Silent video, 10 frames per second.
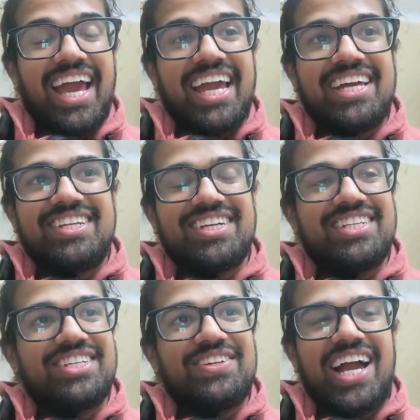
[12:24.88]
And
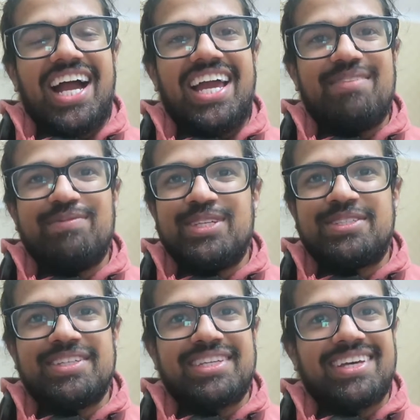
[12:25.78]
dude, I have
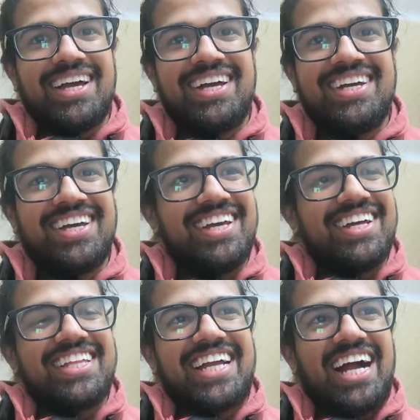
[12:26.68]
this,
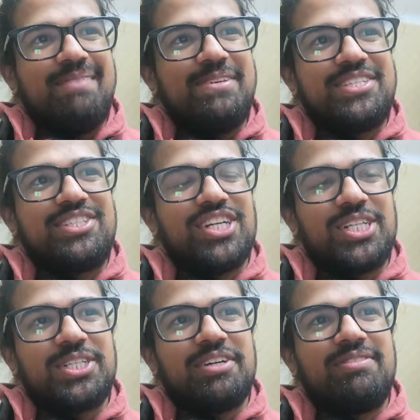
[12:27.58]
like, I'm just
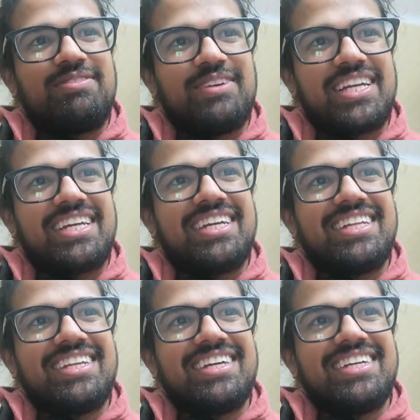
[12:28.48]
such a
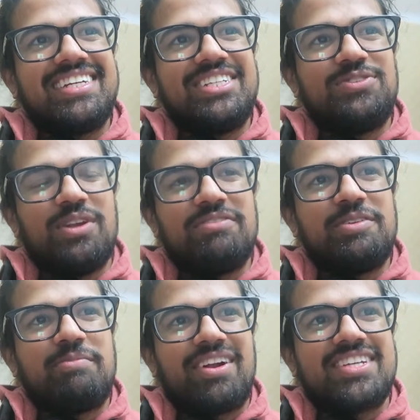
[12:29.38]
freaking
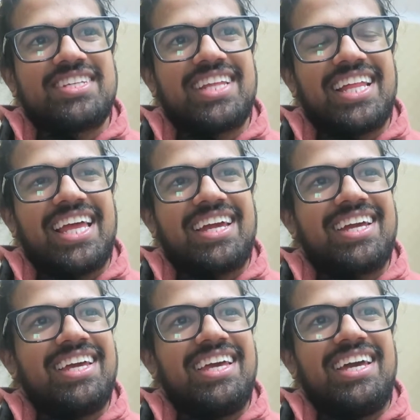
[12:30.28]
driven person that,
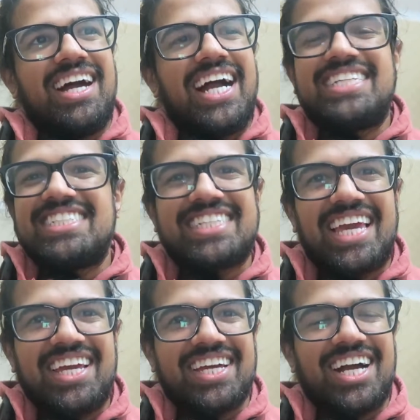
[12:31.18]
like, I just
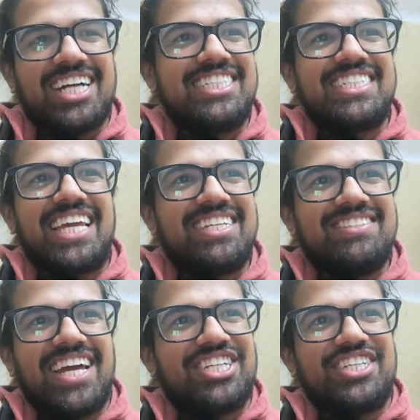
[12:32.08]
can't
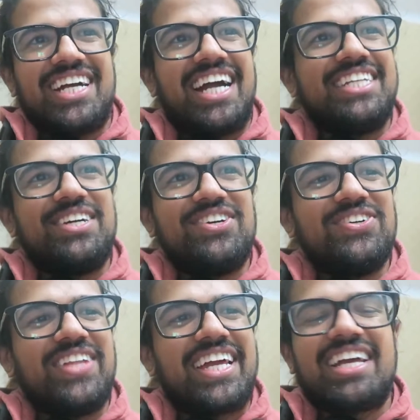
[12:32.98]
do that shit. I know,
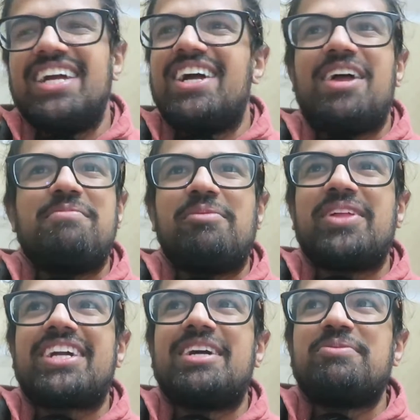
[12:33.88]
like, I remember
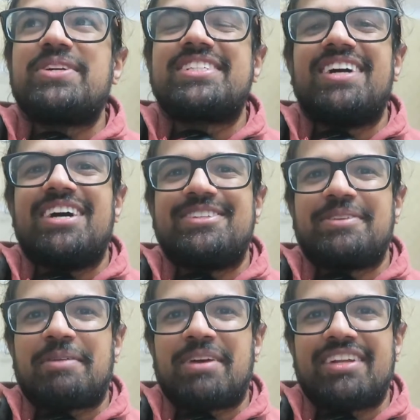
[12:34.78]
like a couple weeks ago I was
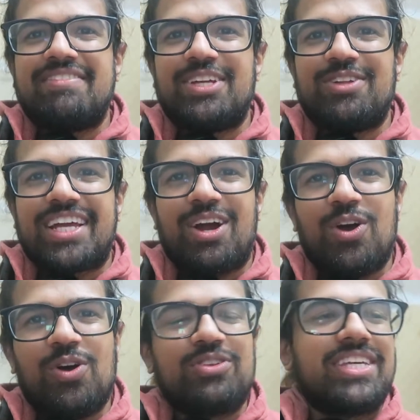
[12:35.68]
like making a video like,
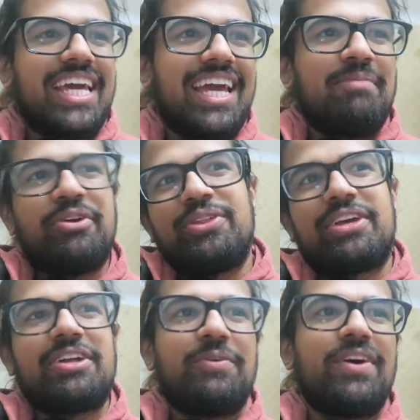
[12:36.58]
oh, today I'm
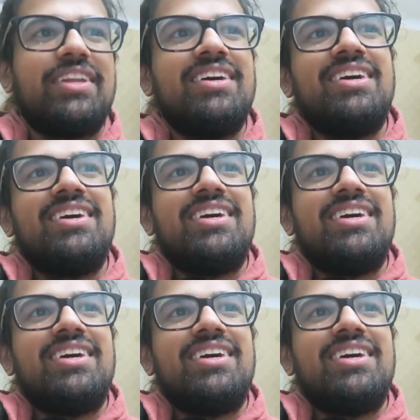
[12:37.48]
only gonna run